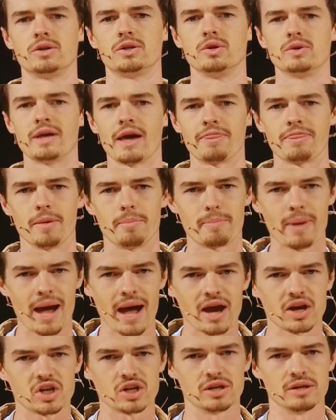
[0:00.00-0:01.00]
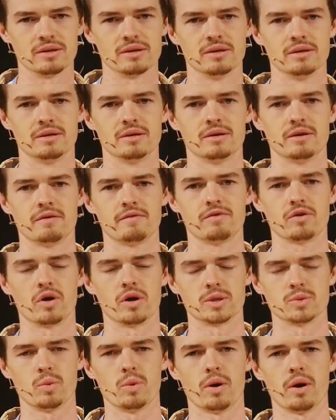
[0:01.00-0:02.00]
to get the passion for
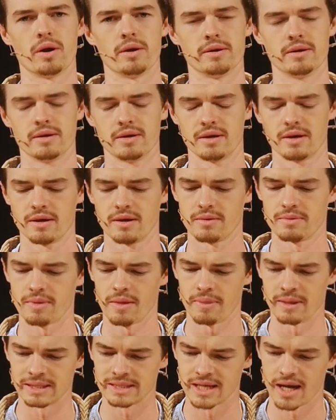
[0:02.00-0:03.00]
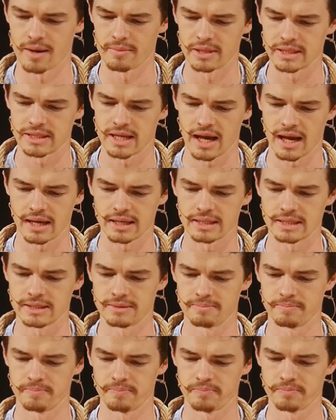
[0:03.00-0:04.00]
God's word that the psalmist has.